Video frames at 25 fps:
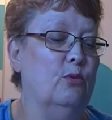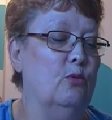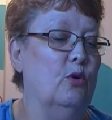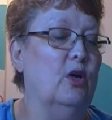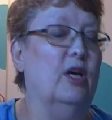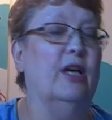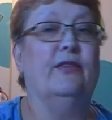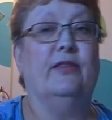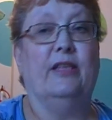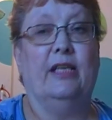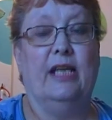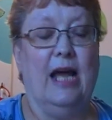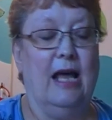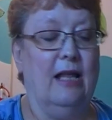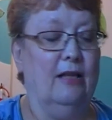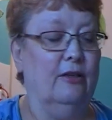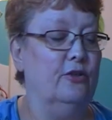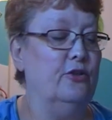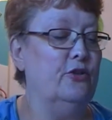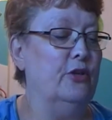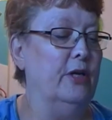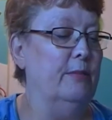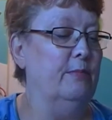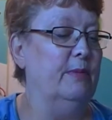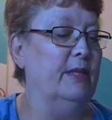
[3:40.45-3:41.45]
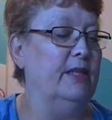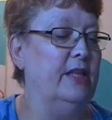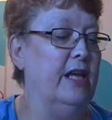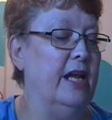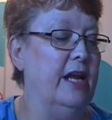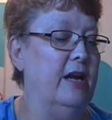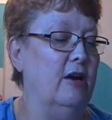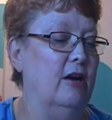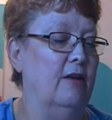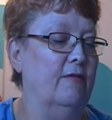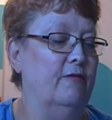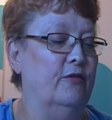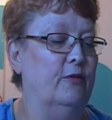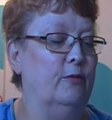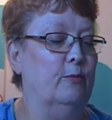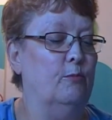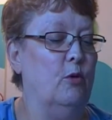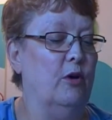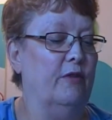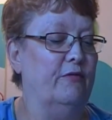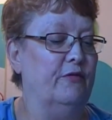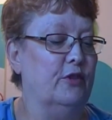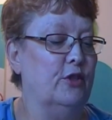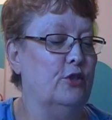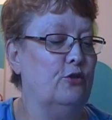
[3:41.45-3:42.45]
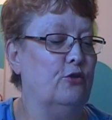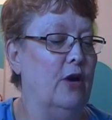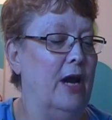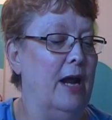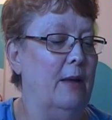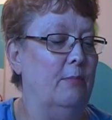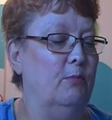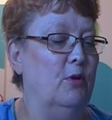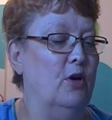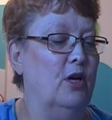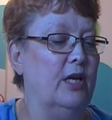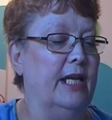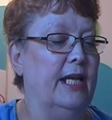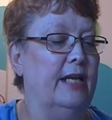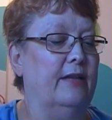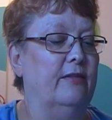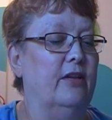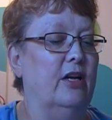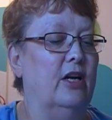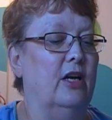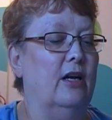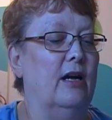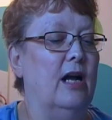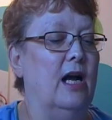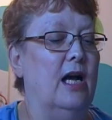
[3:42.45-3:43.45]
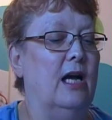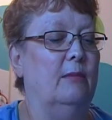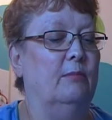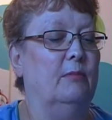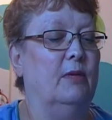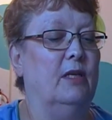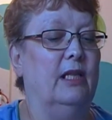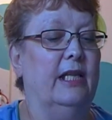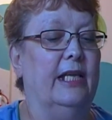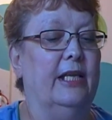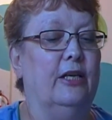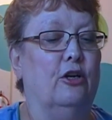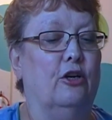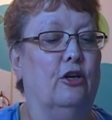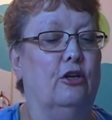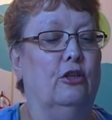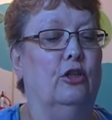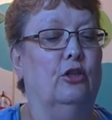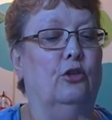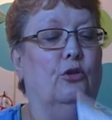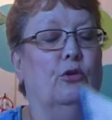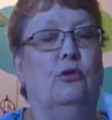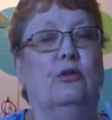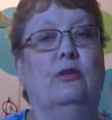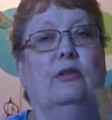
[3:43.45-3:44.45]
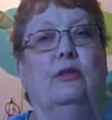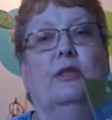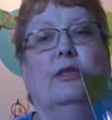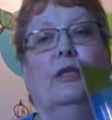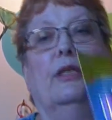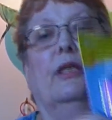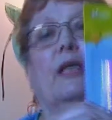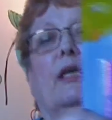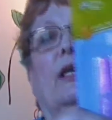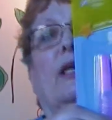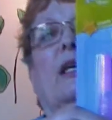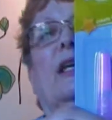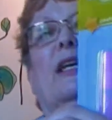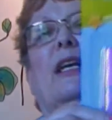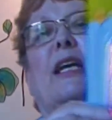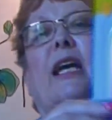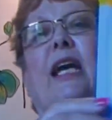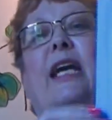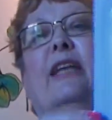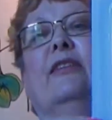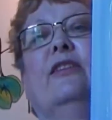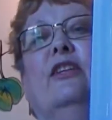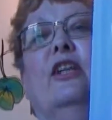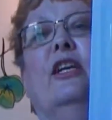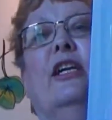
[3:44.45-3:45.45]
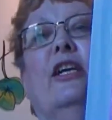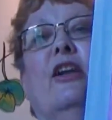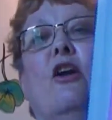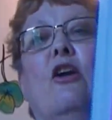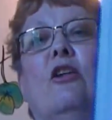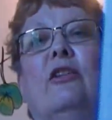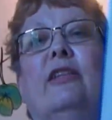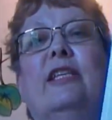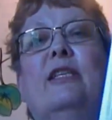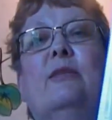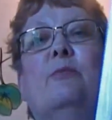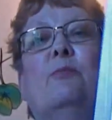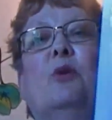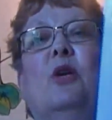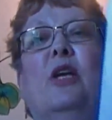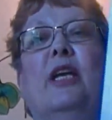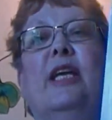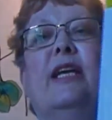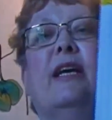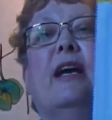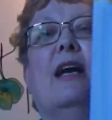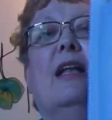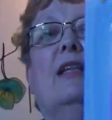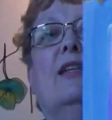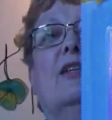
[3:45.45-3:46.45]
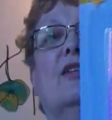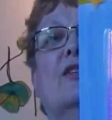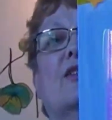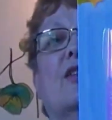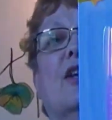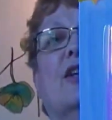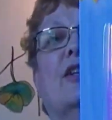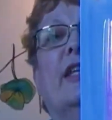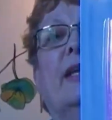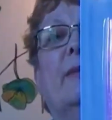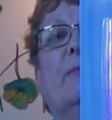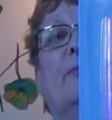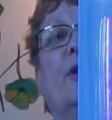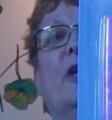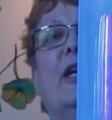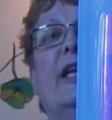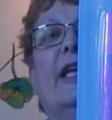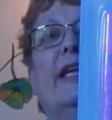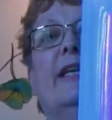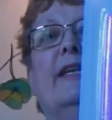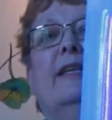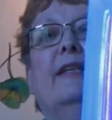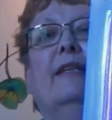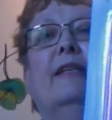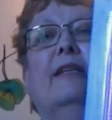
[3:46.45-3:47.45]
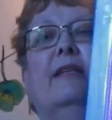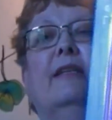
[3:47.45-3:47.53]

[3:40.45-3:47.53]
were at the Dollar Tree, but they are for, more for scrapbooking. They're um, glitter glue, and they're in all these pretty colors. Aren't they pretty?